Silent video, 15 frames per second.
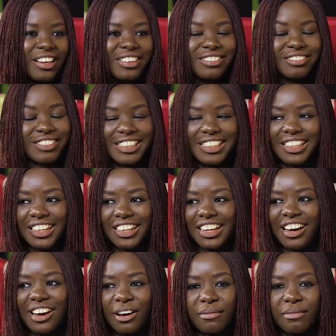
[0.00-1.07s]
Really,
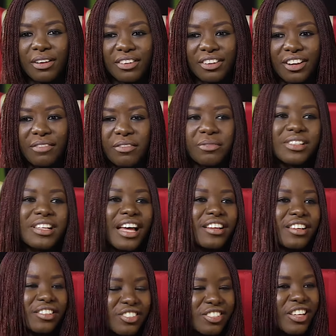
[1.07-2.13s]
everyone's
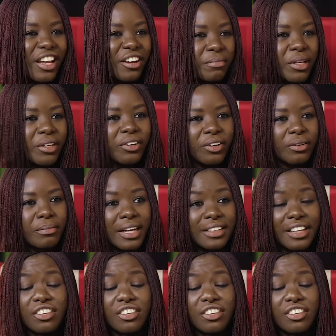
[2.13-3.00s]
just kind of being on your mat,